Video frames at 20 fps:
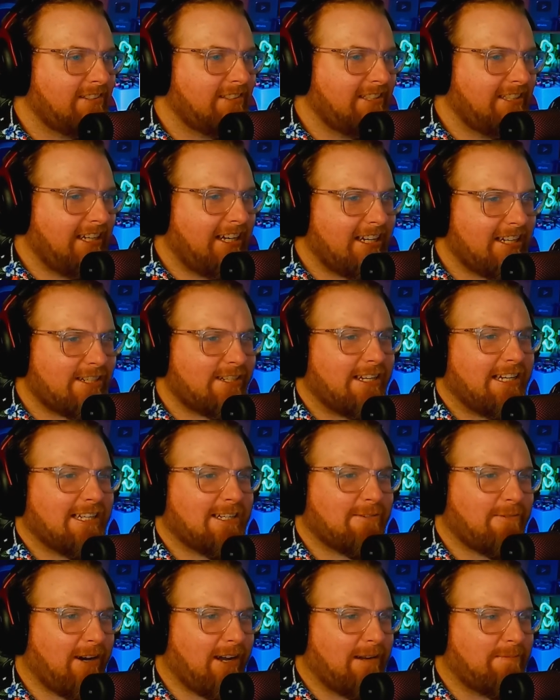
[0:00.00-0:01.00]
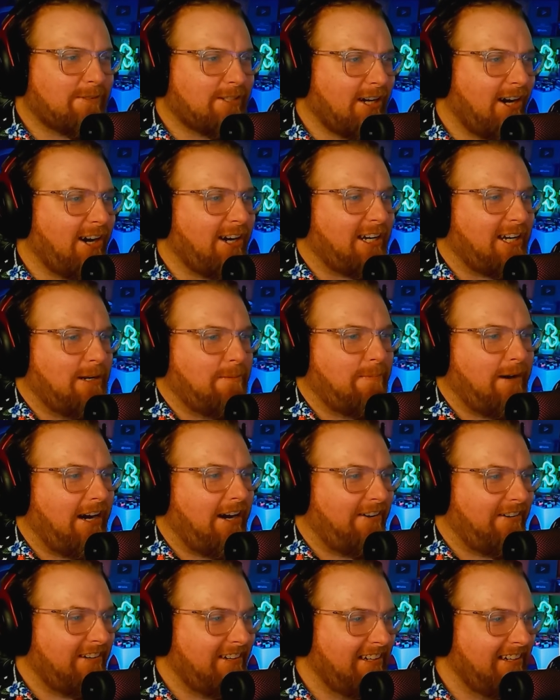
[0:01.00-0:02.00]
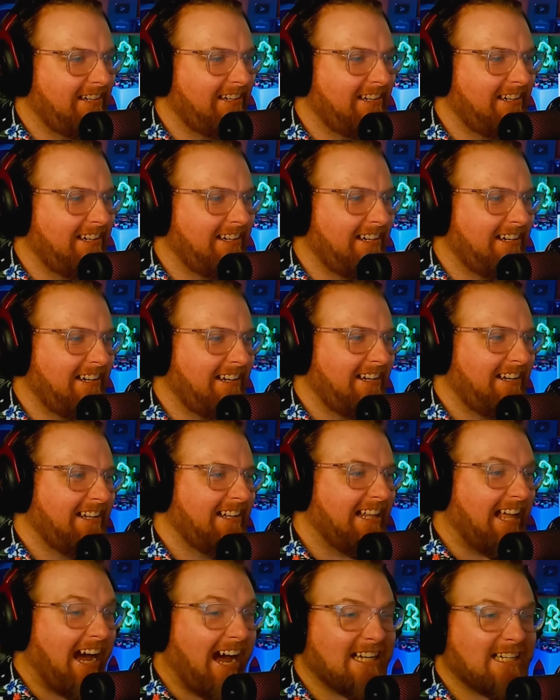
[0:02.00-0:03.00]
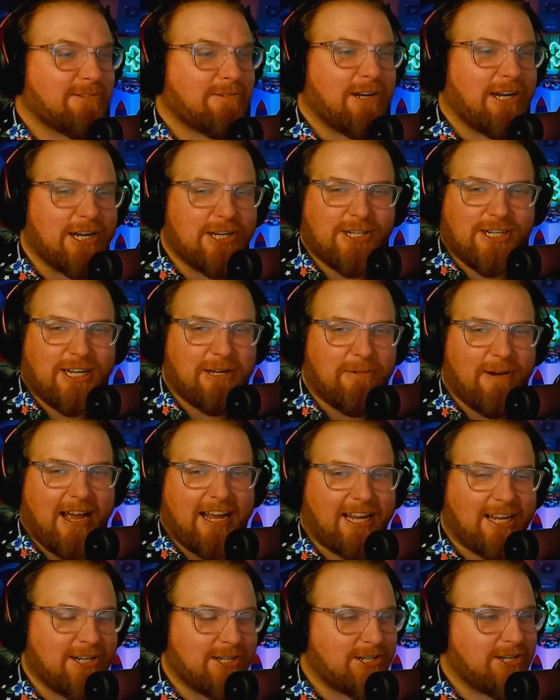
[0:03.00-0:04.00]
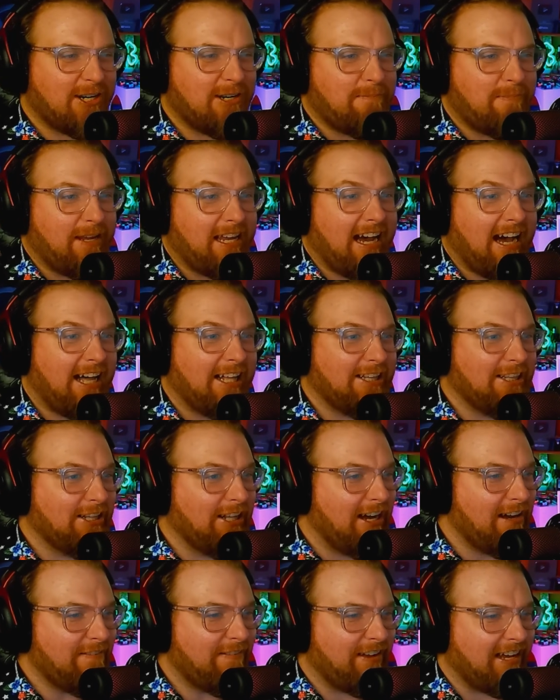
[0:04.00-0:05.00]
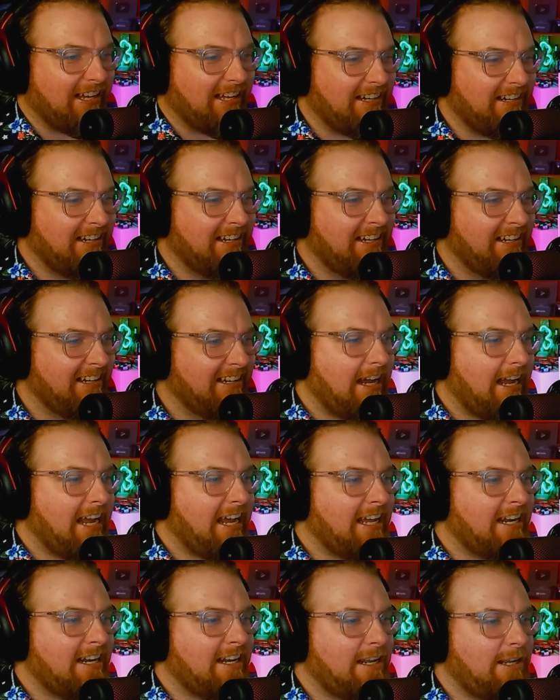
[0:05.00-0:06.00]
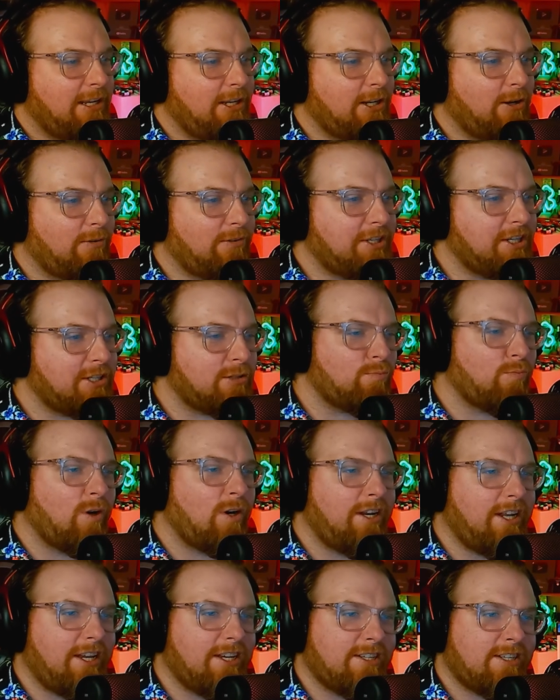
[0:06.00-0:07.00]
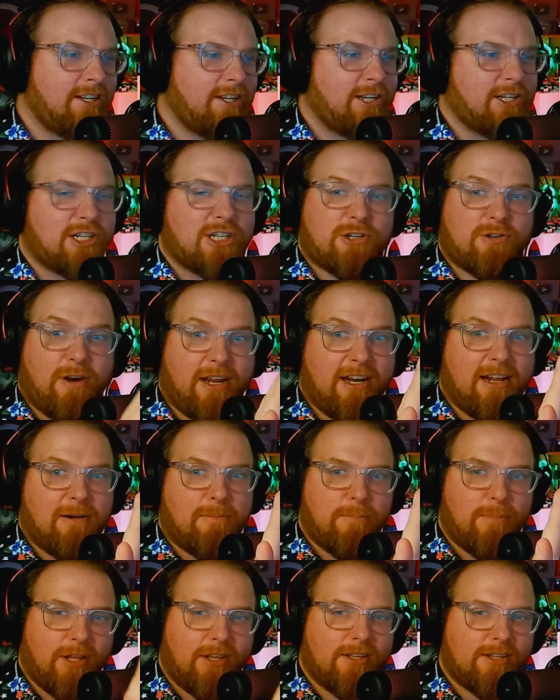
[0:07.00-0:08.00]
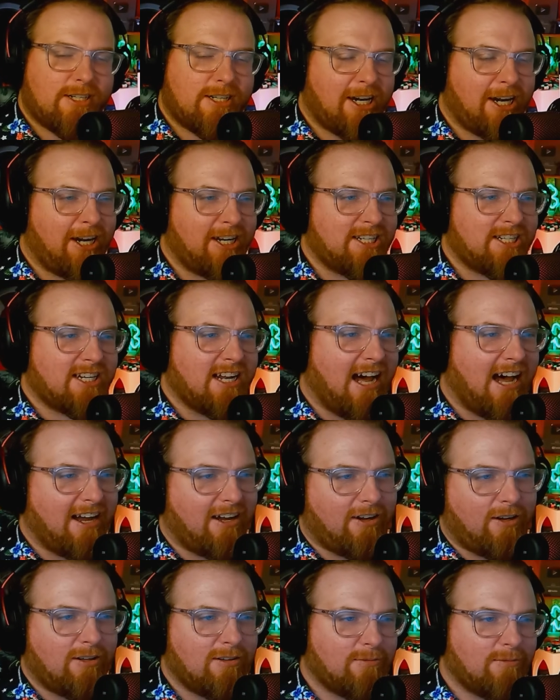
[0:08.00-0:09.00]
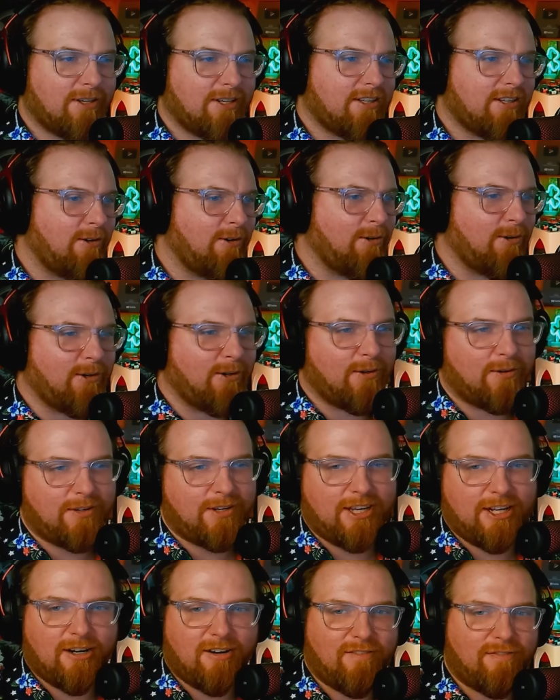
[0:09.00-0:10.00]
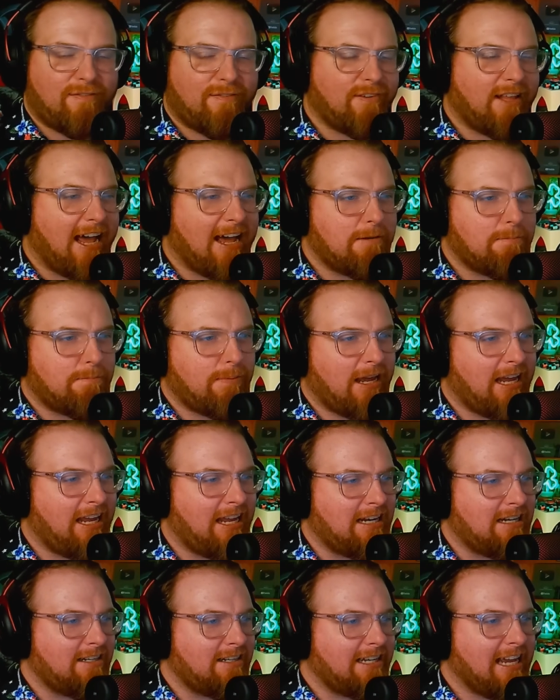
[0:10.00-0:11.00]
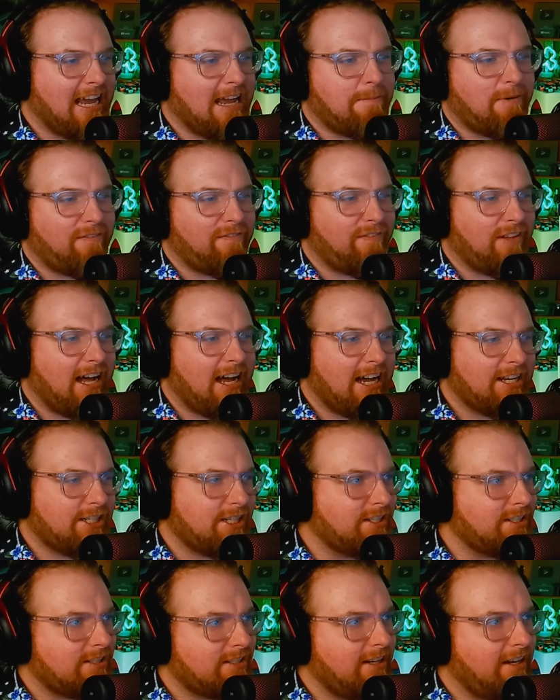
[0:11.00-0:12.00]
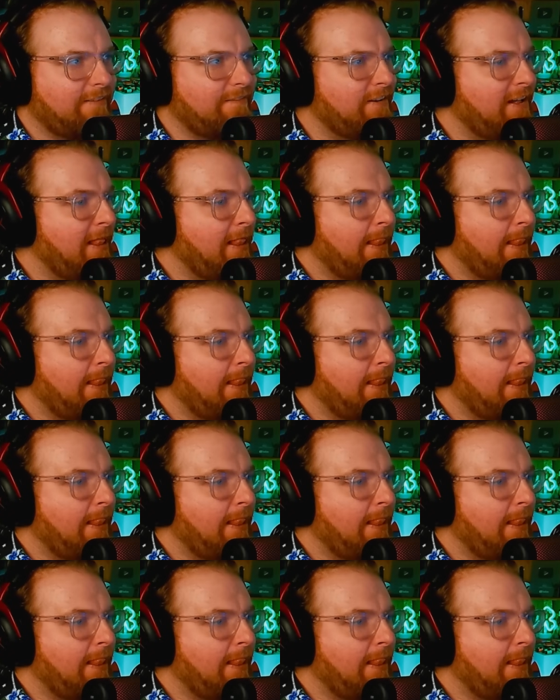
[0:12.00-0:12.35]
This is what I'm talking about. That's what a G-Wagon should be. I love it. And, you know, this one isn't the straight up military style with the whole, you know, flat paint and camouflage and stuff.